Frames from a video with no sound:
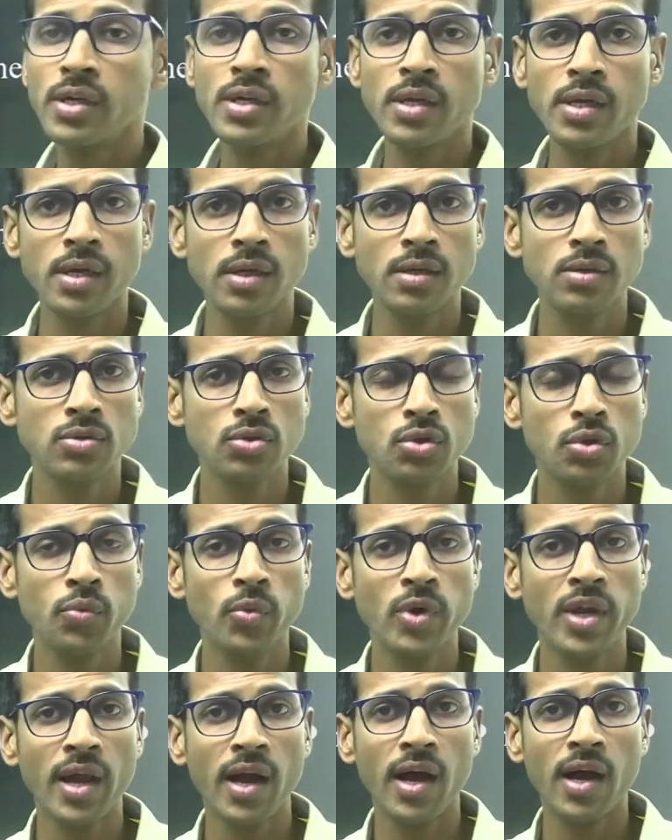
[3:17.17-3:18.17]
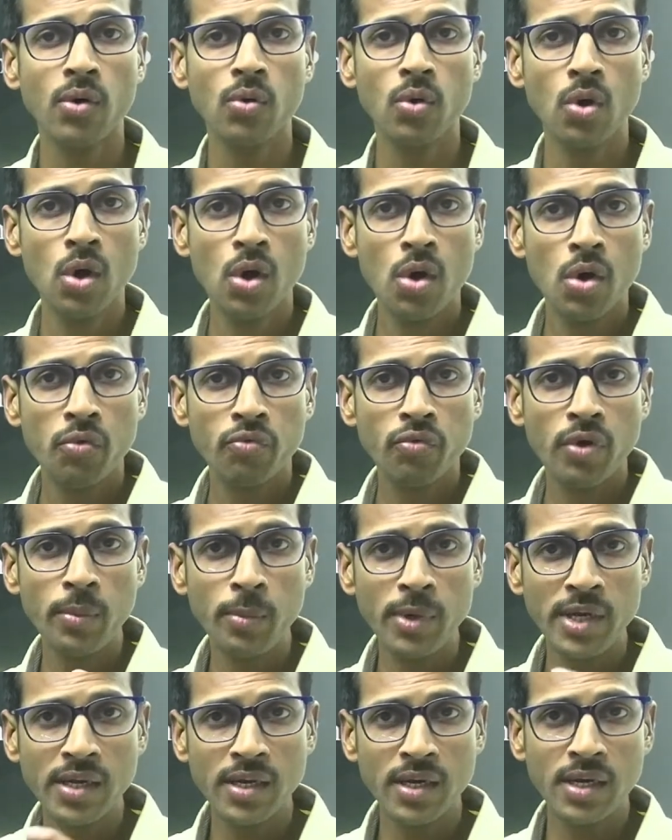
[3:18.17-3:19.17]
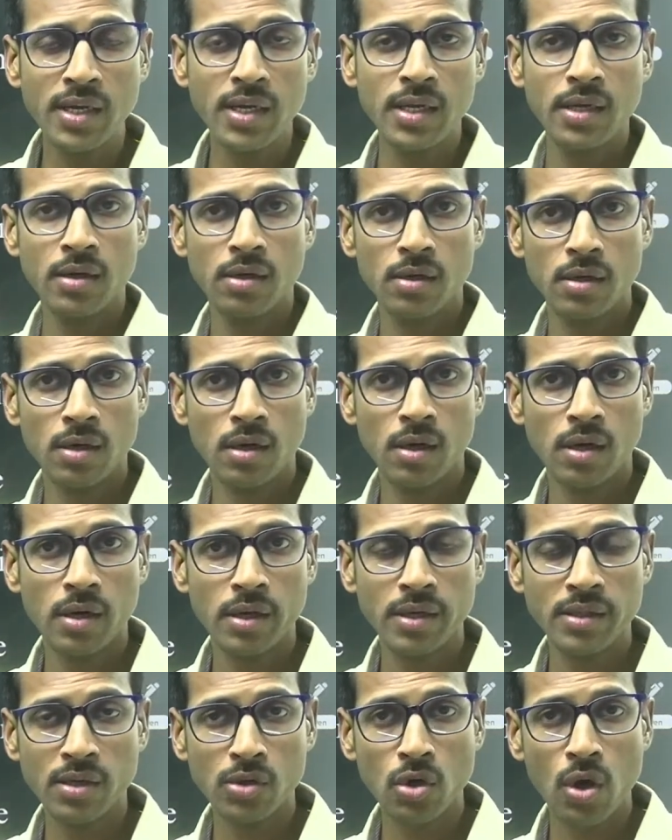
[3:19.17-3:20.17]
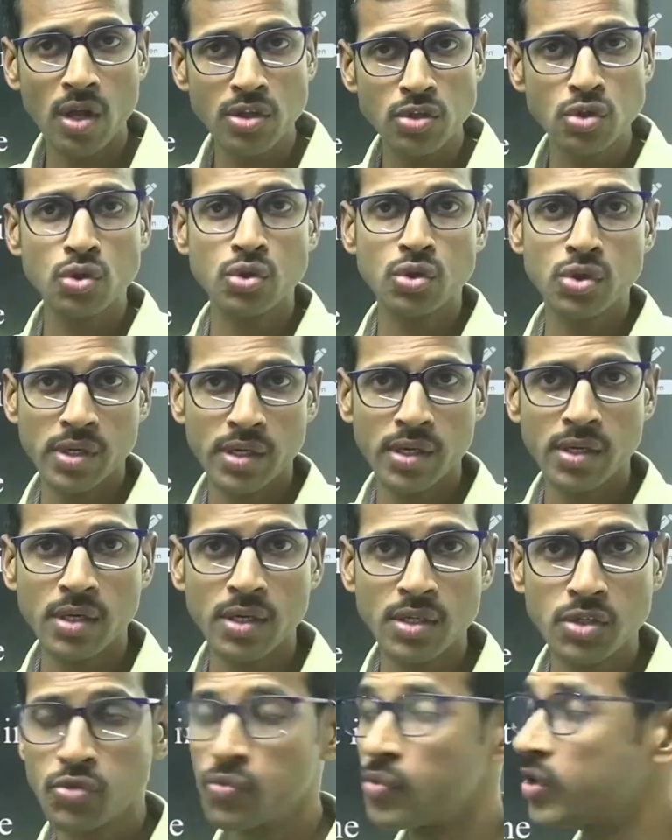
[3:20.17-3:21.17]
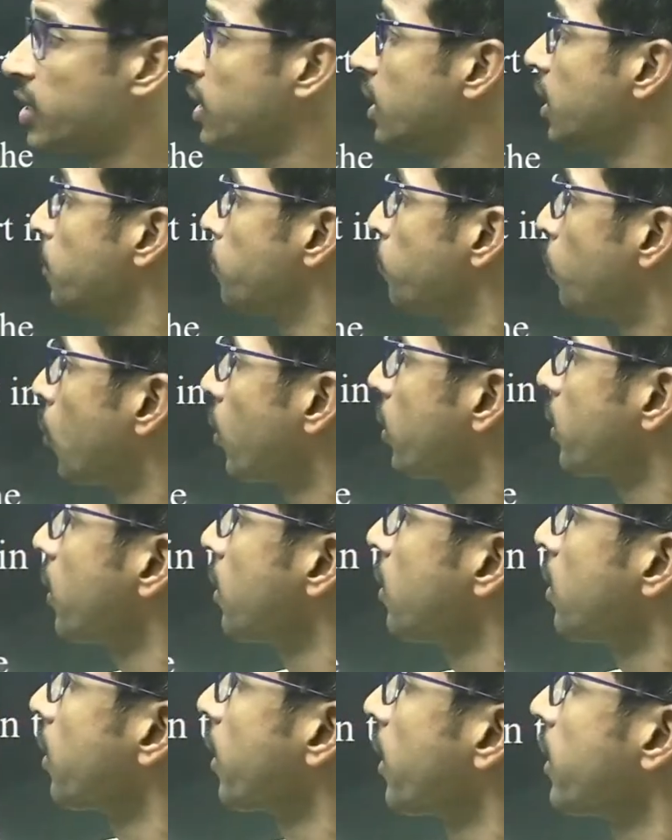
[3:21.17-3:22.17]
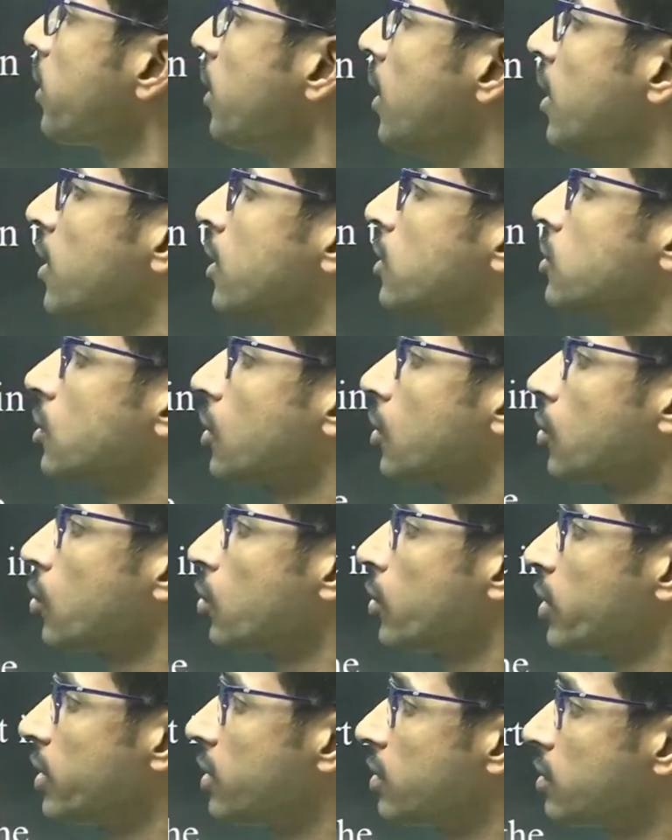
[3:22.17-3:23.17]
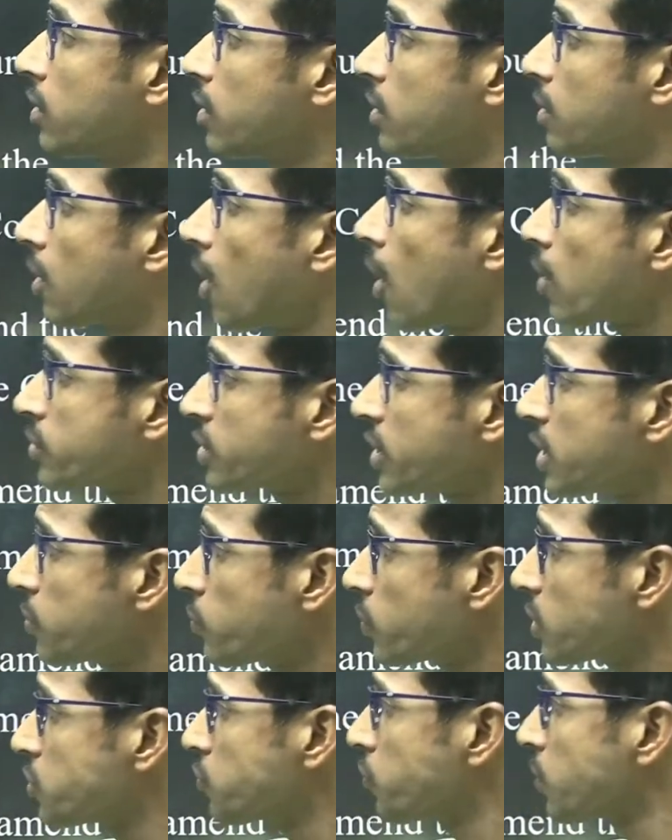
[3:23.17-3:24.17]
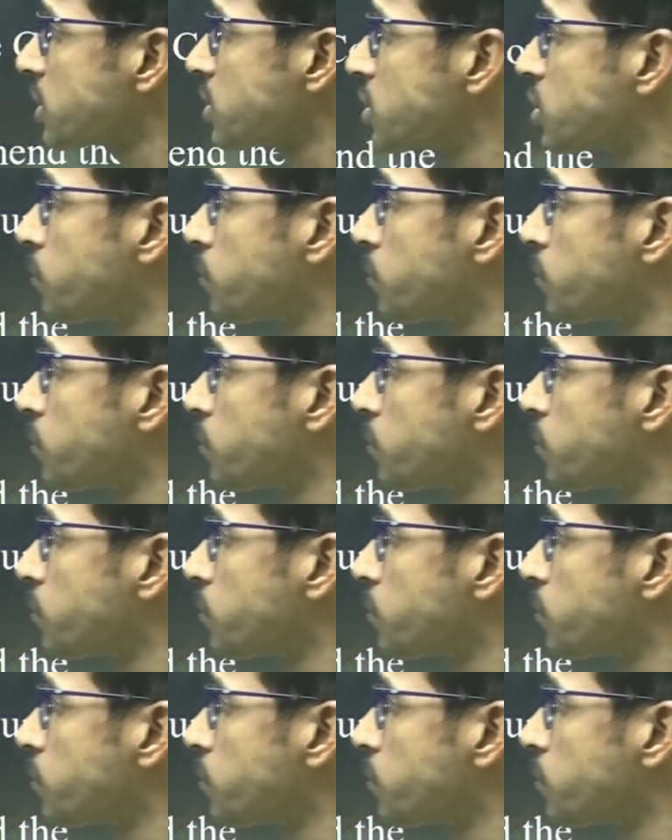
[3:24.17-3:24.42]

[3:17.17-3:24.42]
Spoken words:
here? So we have familiarly in the Constitution, it is very important, right? So the doctrine was first